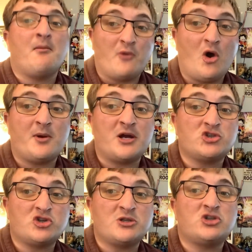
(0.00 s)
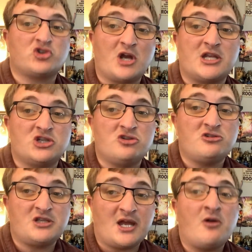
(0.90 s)
But all we're going to do is subscribe to the
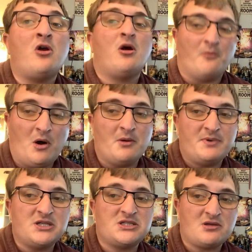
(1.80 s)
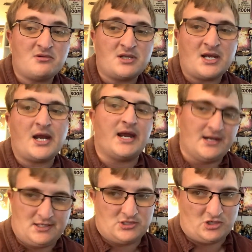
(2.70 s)
YouTube channel, follow my pictures stuff with that,
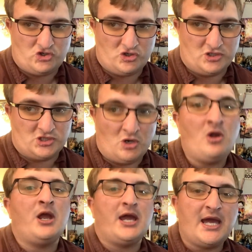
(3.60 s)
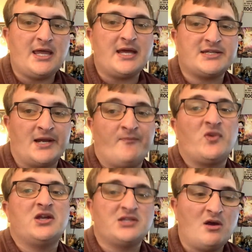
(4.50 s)
and let's get to it. So, hey Alexa,
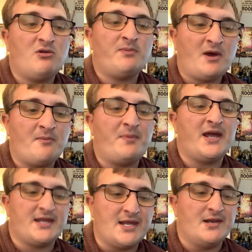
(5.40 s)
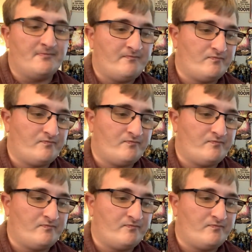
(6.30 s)
tell me about Benin.